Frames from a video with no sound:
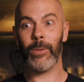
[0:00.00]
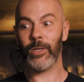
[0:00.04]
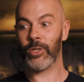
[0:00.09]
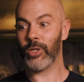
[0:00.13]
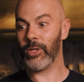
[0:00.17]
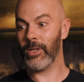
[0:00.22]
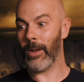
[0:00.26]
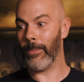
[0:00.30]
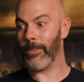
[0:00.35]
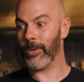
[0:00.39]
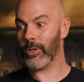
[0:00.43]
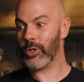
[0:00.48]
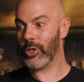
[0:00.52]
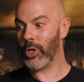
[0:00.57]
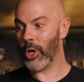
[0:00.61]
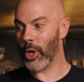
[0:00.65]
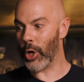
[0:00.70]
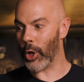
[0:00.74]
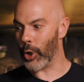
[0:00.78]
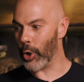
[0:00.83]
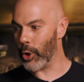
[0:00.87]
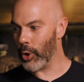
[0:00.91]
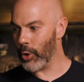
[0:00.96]
Mission number
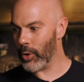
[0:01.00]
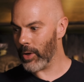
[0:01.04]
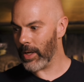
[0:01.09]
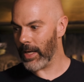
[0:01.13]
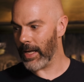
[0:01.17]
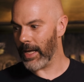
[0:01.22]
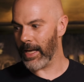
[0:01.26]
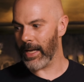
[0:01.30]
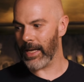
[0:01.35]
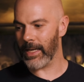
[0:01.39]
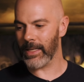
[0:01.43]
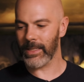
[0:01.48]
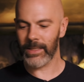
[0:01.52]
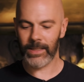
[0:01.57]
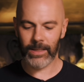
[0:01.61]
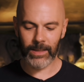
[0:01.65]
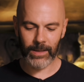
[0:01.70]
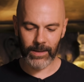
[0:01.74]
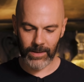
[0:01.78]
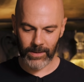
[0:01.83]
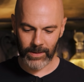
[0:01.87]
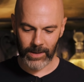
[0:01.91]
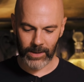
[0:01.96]
2 is
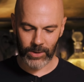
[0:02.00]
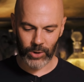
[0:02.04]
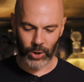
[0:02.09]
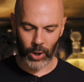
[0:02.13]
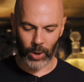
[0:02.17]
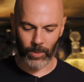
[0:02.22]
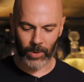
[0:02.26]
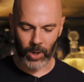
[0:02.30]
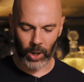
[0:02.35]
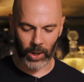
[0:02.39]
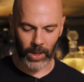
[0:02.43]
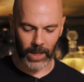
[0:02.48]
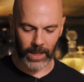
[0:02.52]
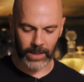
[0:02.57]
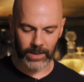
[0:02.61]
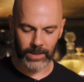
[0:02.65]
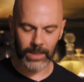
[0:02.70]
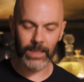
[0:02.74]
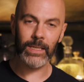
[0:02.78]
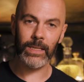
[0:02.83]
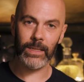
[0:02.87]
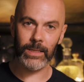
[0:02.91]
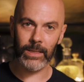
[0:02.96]
the Tom
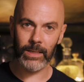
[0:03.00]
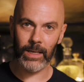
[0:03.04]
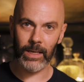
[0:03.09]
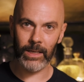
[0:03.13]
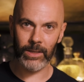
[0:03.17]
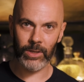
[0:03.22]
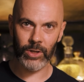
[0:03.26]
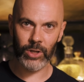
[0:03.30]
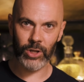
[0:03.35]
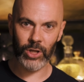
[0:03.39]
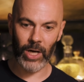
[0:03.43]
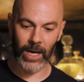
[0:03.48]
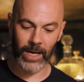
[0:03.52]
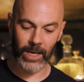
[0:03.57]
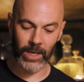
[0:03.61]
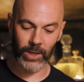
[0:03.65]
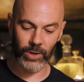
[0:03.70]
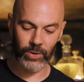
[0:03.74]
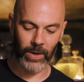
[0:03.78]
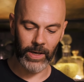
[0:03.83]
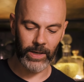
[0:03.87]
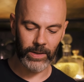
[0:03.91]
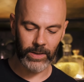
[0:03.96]
Collins. This is a shake
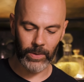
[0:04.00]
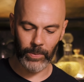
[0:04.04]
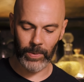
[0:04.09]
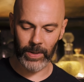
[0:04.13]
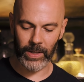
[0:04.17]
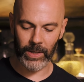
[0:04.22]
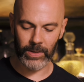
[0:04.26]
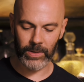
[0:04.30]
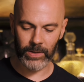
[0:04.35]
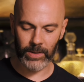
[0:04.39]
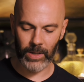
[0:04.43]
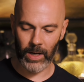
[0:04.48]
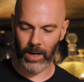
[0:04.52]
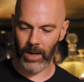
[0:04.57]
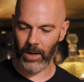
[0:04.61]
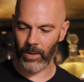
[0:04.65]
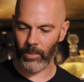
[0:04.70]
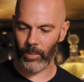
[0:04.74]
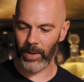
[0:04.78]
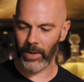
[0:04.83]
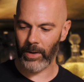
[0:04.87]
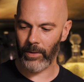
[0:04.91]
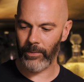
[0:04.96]
and drink, so we're going to
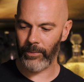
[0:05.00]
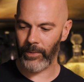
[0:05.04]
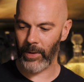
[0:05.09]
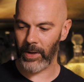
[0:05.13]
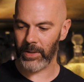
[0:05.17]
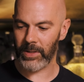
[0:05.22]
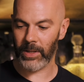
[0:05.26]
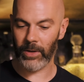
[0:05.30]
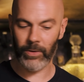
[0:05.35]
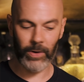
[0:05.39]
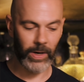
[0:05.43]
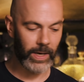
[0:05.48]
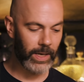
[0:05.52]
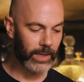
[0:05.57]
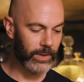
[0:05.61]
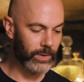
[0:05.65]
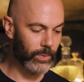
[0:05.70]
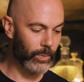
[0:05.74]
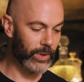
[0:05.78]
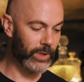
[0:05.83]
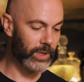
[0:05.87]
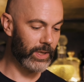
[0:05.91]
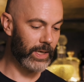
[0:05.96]
start with our first
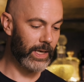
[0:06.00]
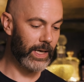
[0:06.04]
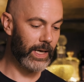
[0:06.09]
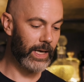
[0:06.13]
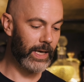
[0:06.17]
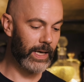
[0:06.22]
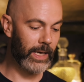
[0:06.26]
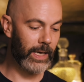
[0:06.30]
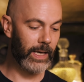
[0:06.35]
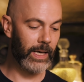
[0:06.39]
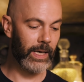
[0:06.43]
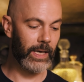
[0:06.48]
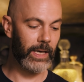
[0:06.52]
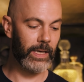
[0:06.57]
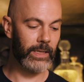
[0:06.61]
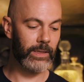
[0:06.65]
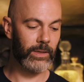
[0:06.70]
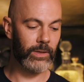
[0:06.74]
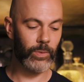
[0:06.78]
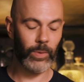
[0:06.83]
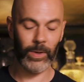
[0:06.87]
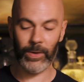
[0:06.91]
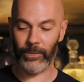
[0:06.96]
ingredients, which
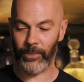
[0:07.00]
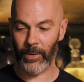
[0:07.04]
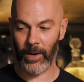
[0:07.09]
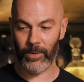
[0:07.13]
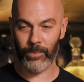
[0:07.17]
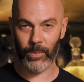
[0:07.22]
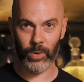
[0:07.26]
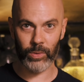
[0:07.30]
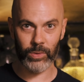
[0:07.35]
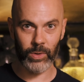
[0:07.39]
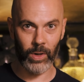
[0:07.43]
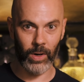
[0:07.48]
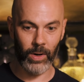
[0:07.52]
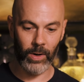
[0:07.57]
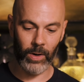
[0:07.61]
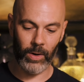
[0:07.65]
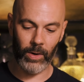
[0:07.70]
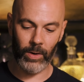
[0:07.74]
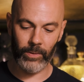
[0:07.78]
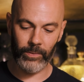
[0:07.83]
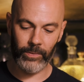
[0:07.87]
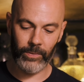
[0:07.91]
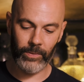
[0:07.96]
is 25 mils
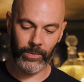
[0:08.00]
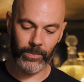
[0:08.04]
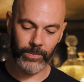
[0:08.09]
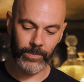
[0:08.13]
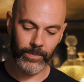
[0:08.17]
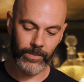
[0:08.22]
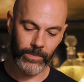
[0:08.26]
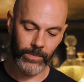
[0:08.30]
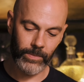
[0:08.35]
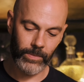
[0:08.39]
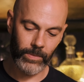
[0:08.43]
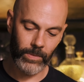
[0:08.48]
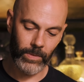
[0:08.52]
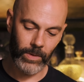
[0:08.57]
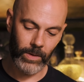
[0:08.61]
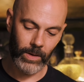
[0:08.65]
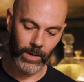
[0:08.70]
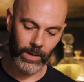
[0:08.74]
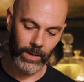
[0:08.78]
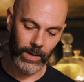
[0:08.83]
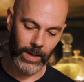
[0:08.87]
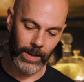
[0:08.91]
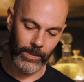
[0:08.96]
of
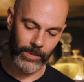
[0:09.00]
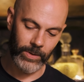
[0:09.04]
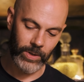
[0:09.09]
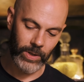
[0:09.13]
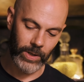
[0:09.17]
lemon